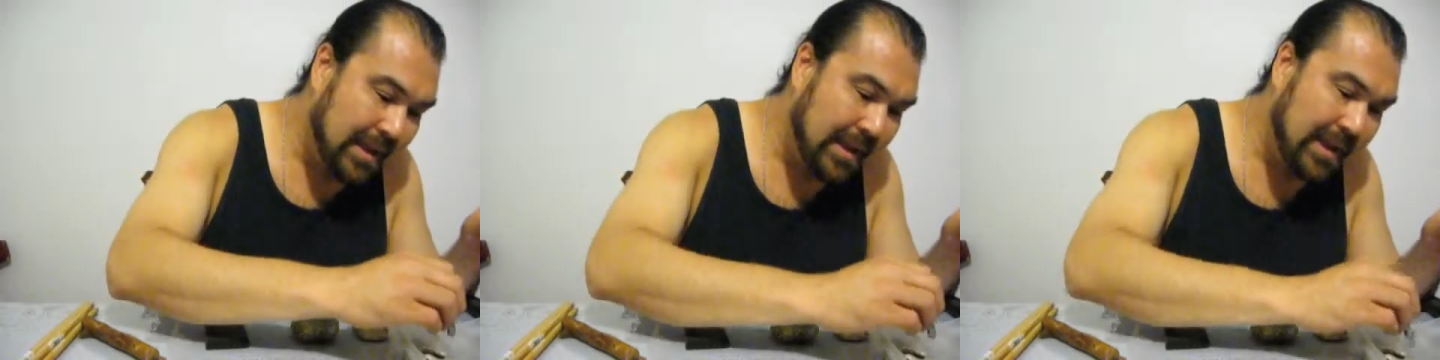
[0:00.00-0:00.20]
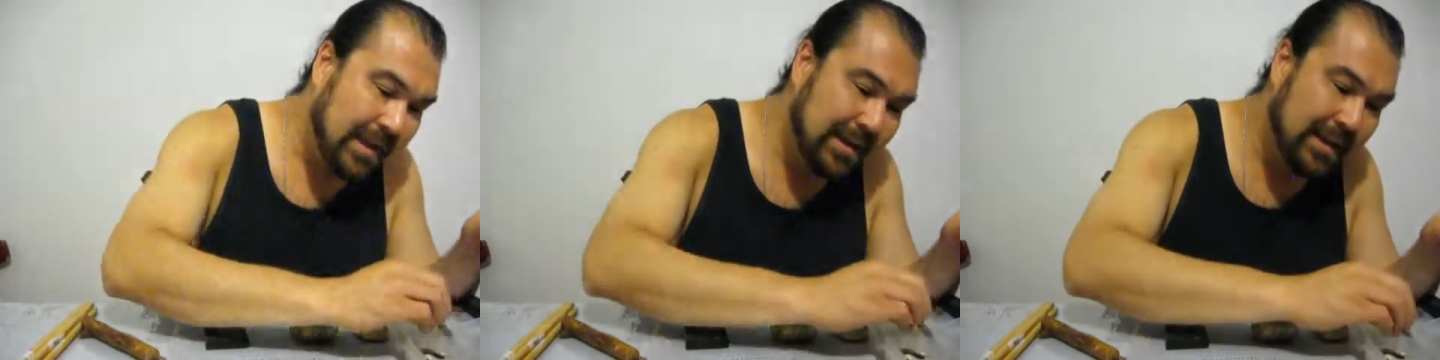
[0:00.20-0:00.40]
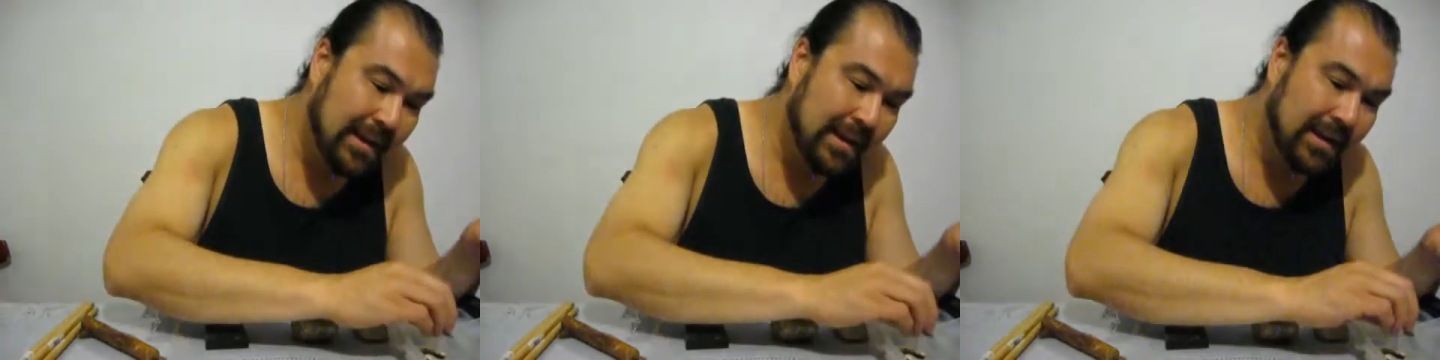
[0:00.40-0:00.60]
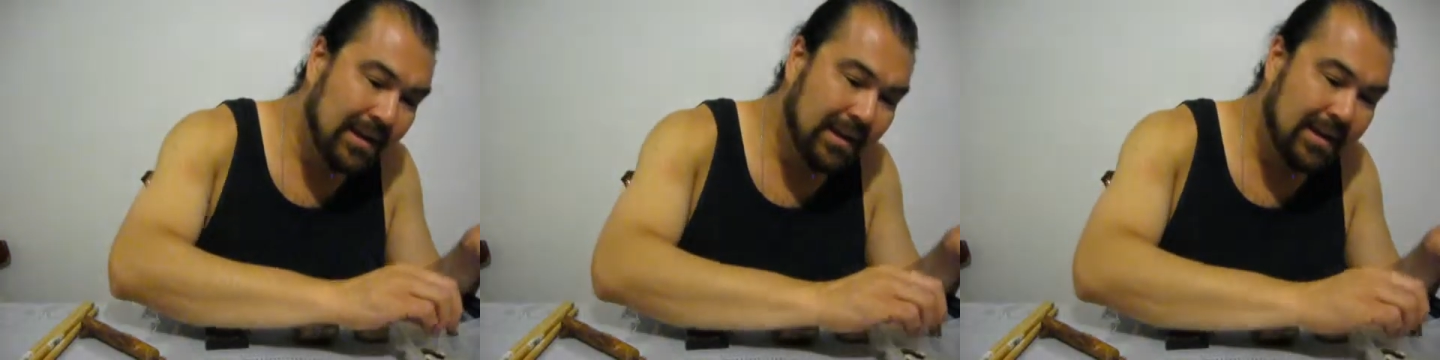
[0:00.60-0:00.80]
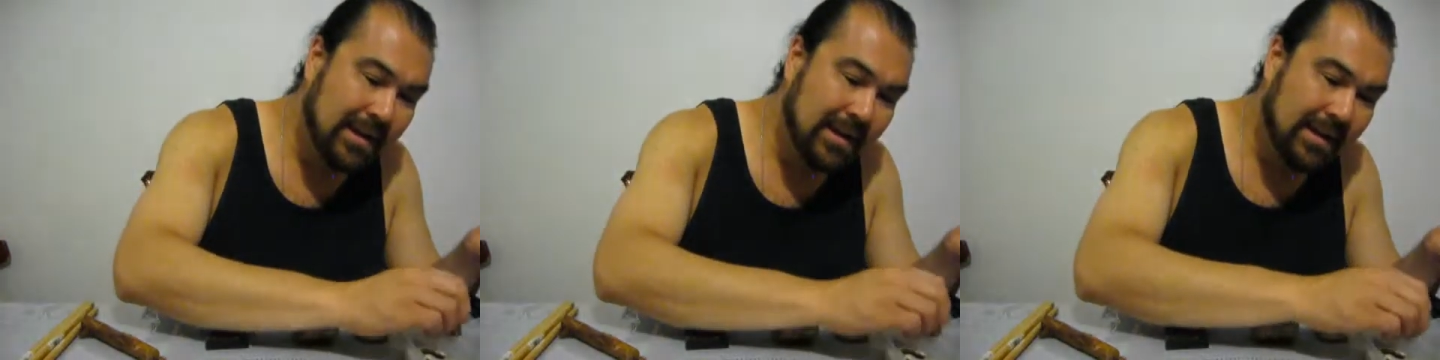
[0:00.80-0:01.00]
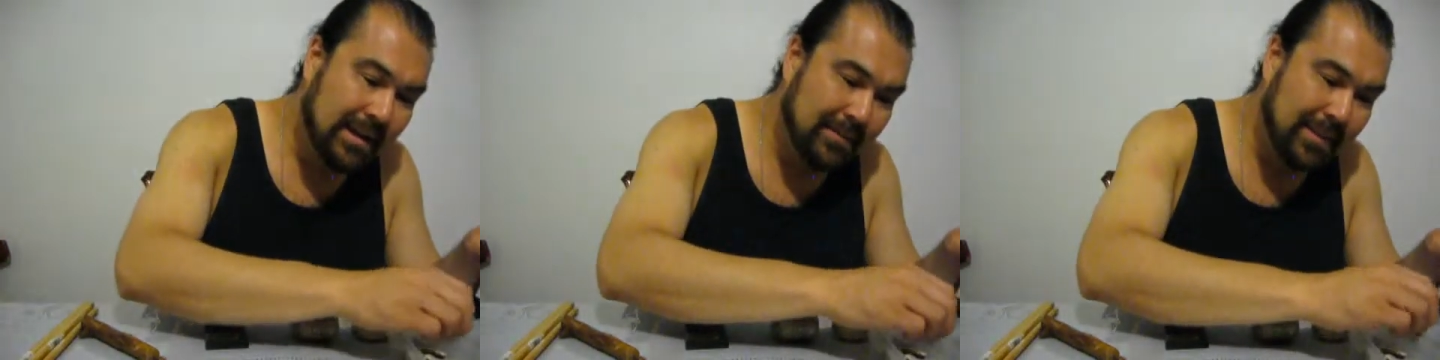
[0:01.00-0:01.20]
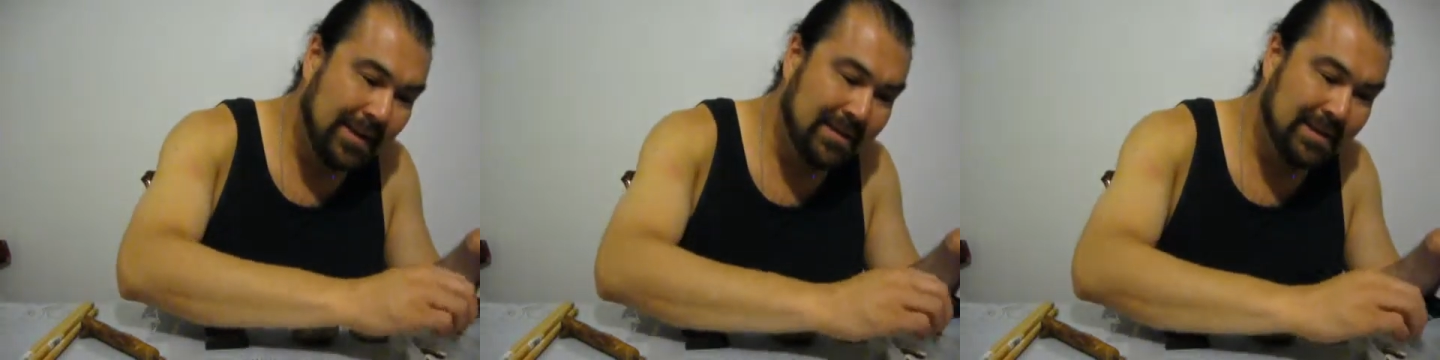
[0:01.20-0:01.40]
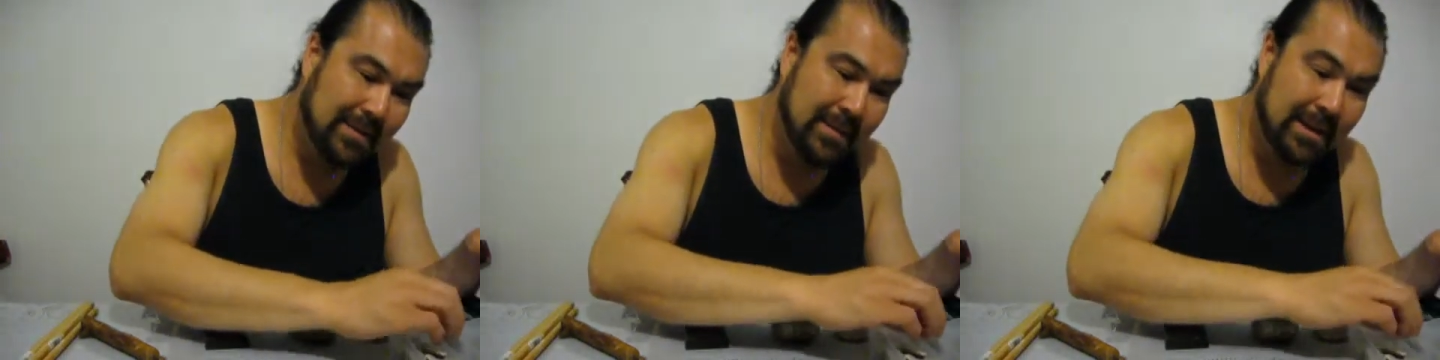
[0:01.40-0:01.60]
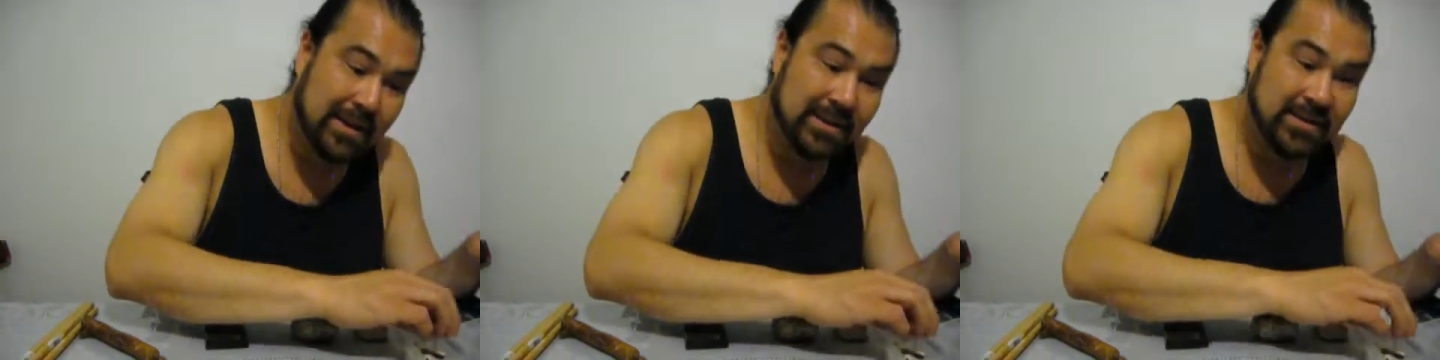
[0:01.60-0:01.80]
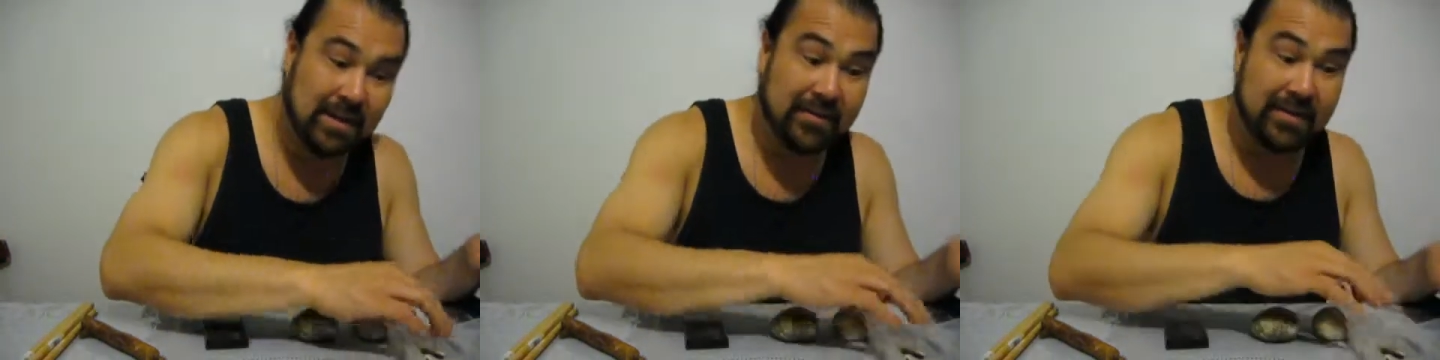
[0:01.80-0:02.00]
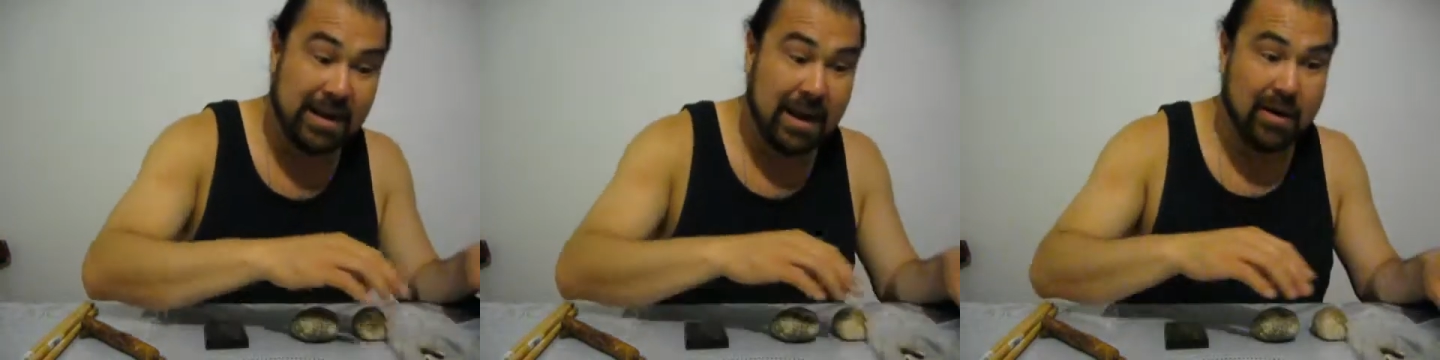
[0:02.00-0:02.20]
And basically make yourself an